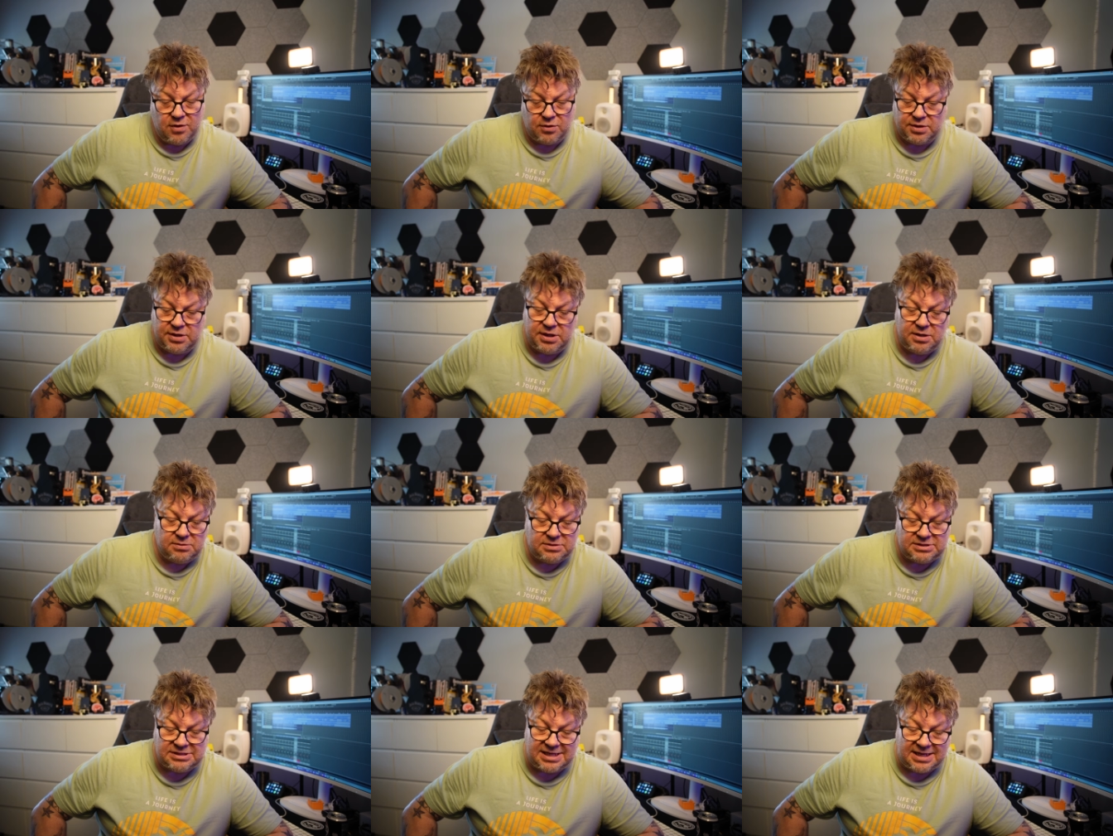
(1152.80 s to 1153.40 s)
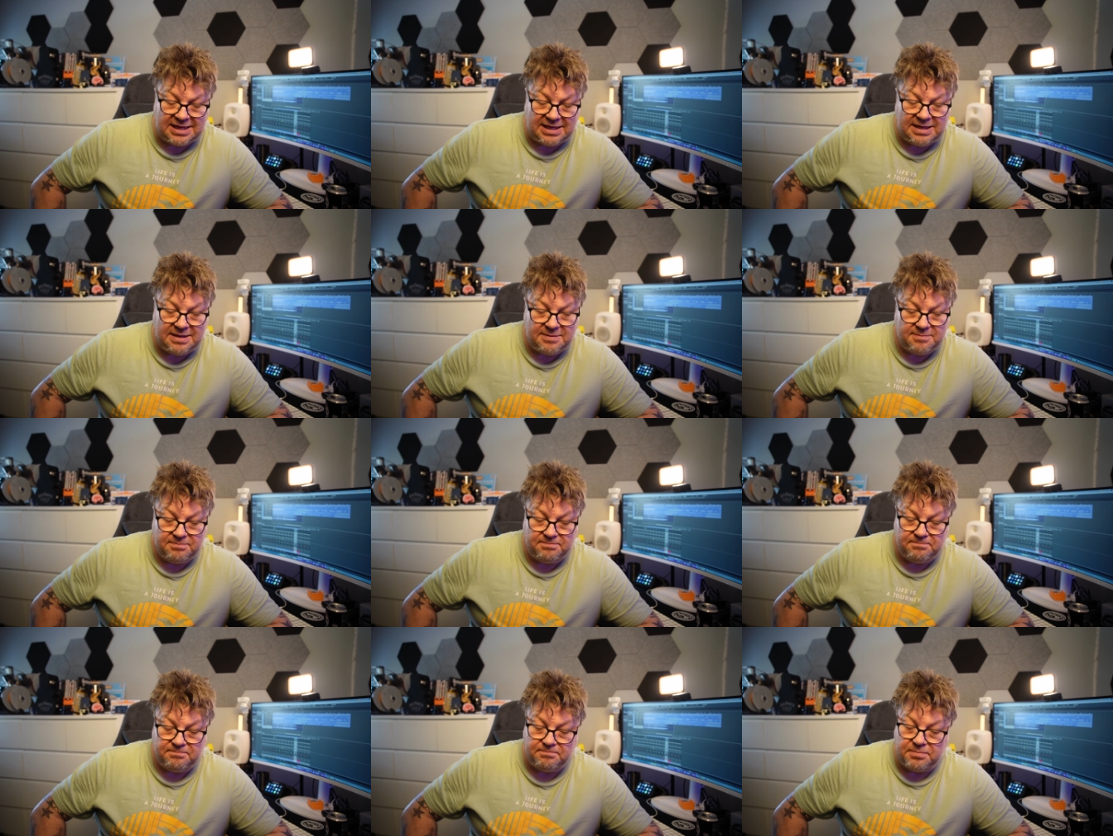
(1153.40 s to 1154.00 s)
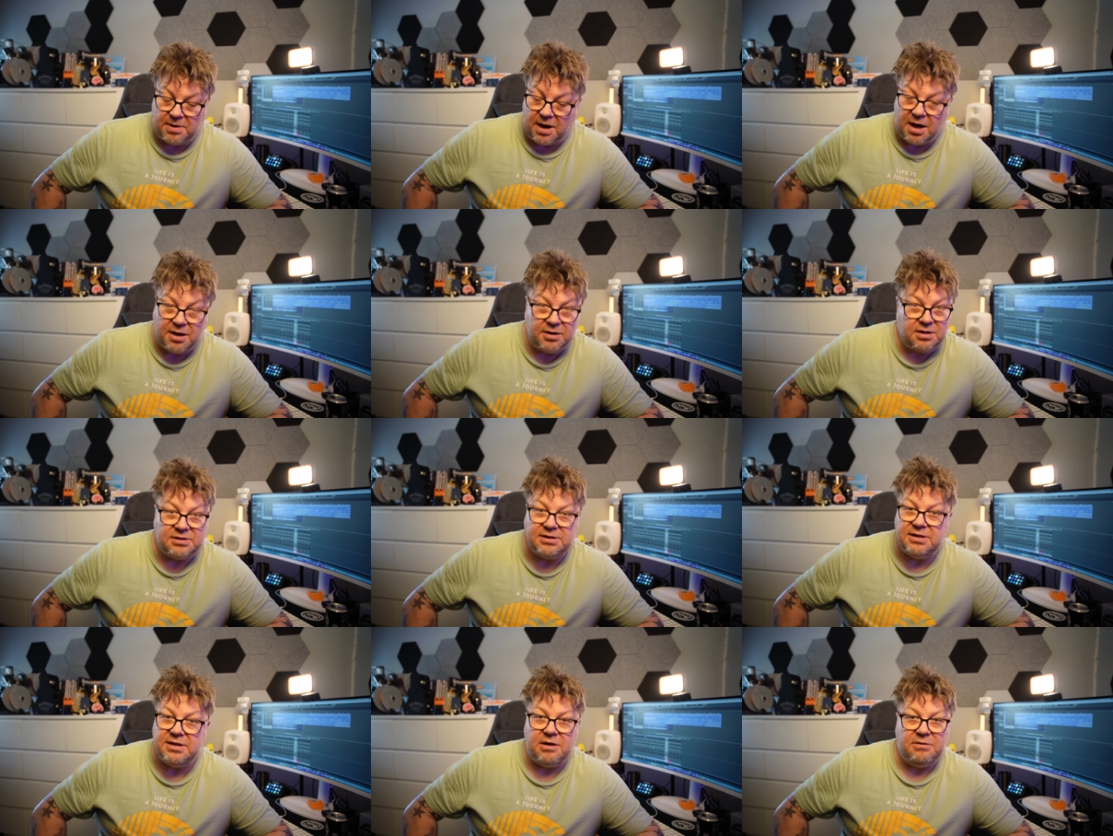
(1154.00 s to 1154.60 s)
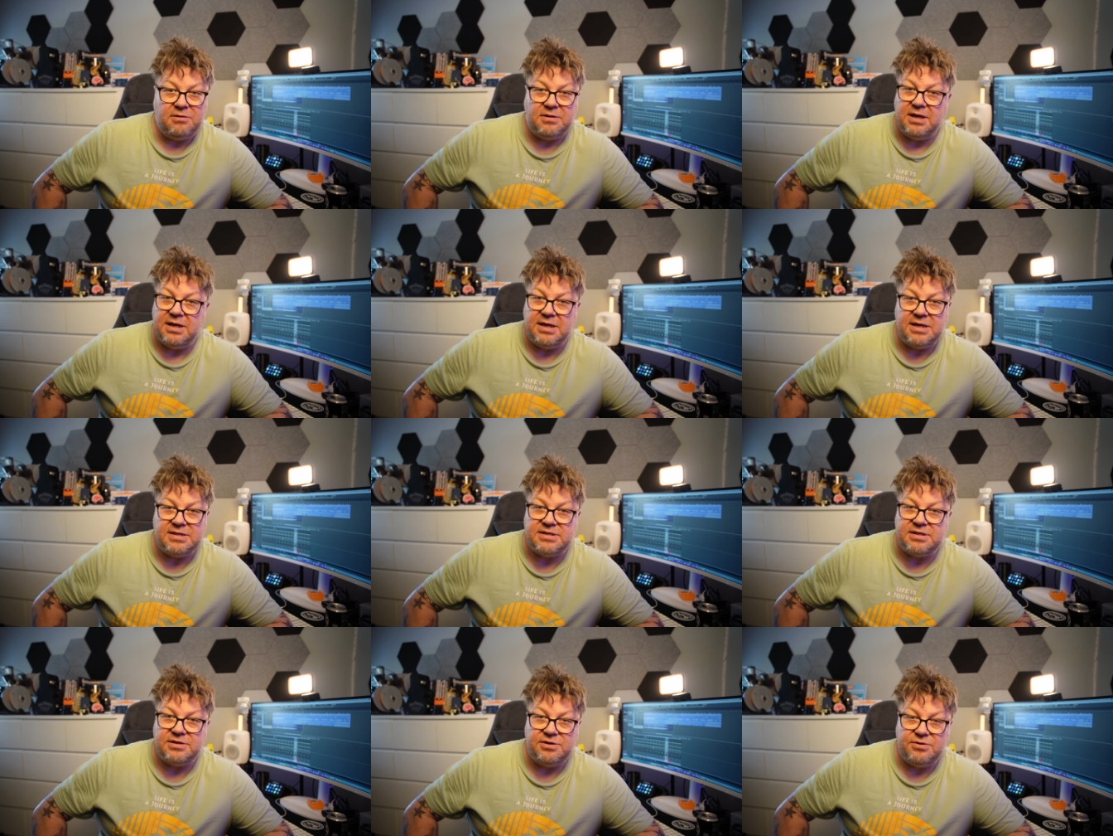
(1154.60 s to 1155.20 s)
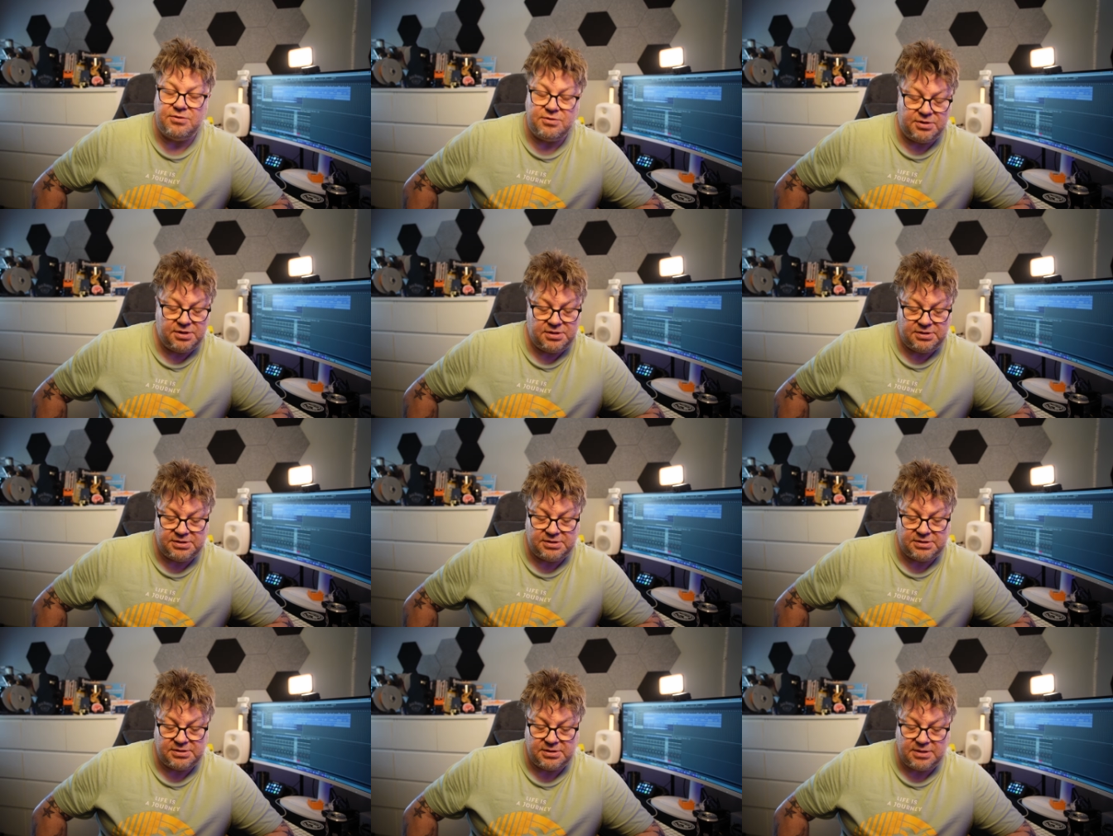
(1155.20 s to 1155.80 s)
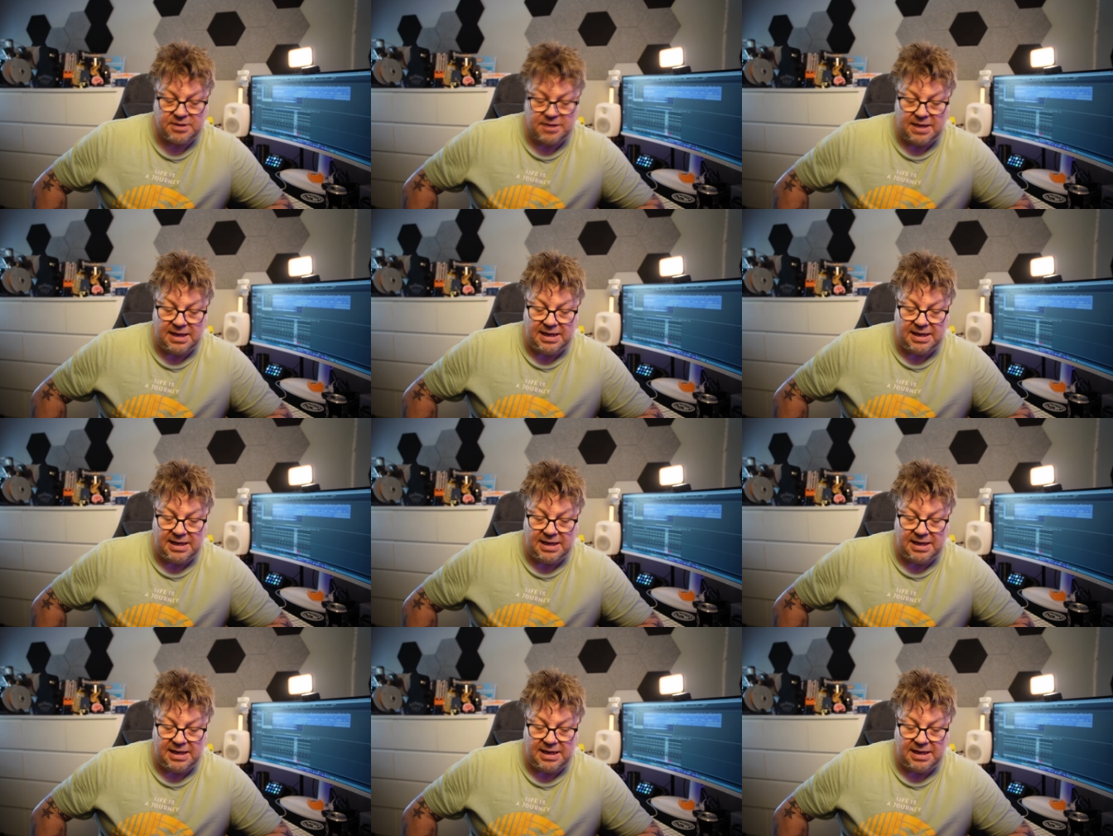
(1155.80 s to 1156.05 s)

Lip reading: QC. I honestly don't think it's as good as